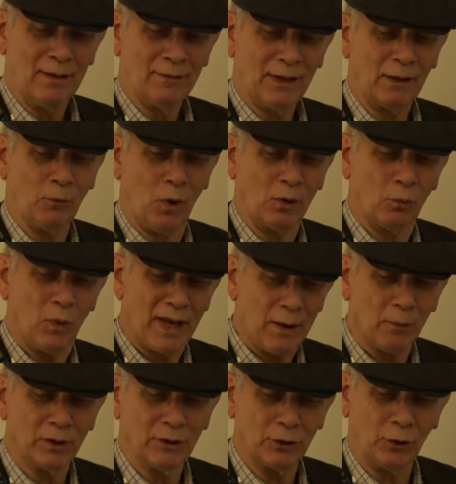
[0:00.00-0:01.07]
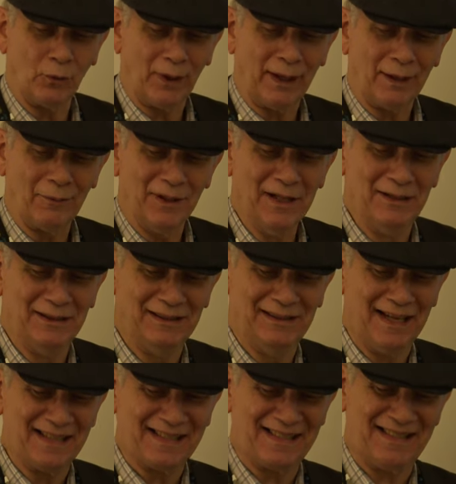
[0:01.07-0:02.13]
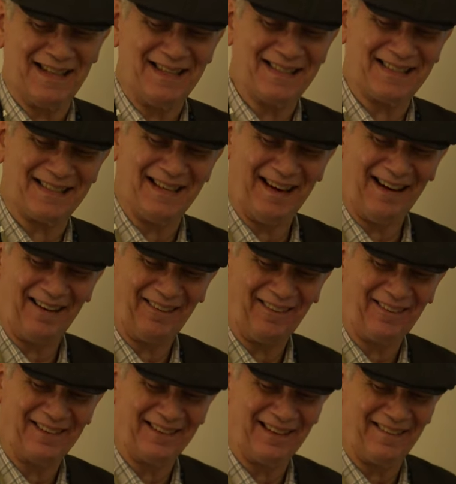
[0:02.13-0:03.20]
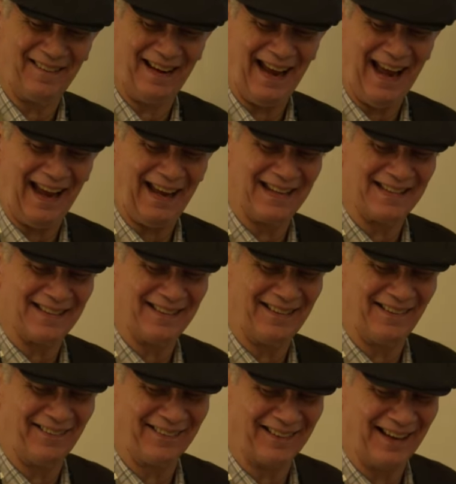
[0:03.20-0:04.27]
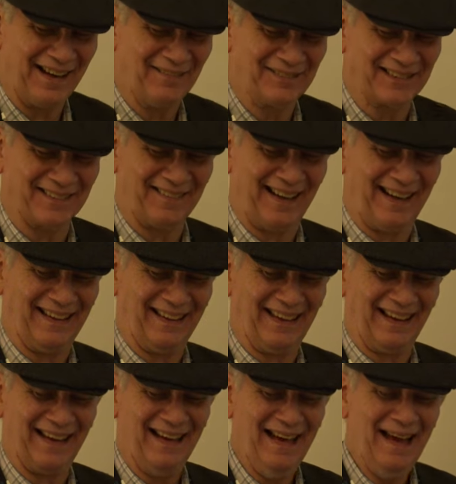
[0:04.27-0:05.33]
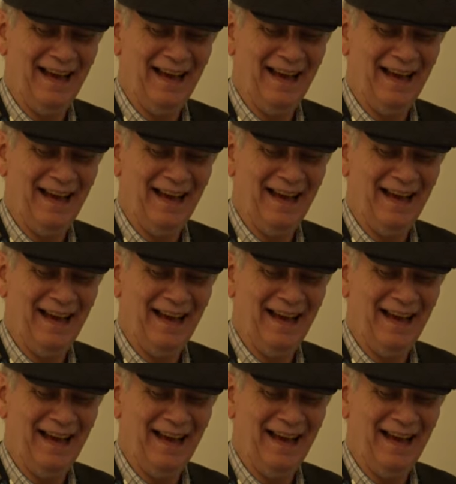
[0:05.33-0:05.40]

that what we were doing, just our ordinary hands and no gloves or anything,